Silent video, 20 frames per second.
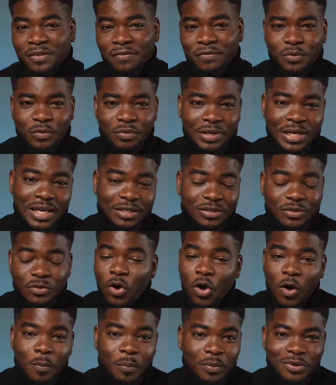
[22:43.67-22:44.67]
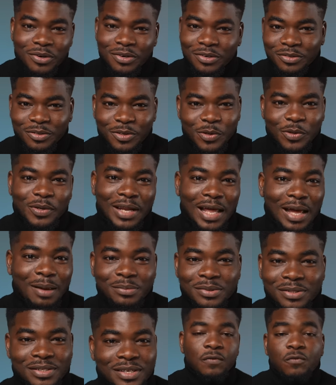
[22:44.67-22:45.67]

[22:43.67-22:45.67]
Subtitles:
if you would like to hop on collabs.